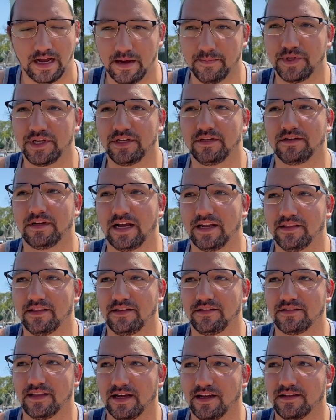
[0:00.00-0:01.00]
I mean, I
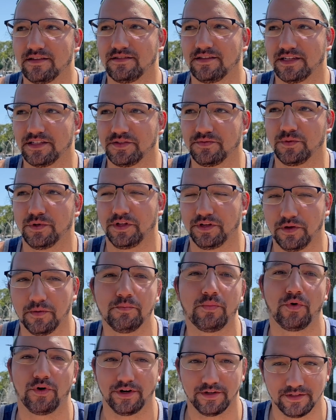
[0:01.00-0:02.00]
think that that's really
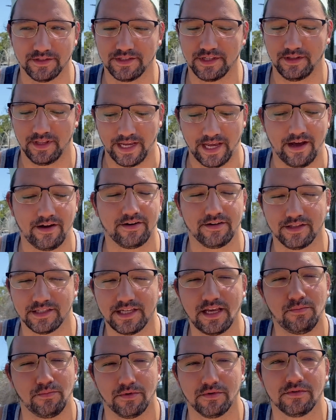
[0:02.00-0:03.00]
important to lay out on the
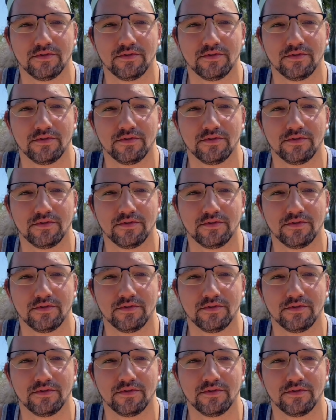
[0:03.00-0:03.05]
table.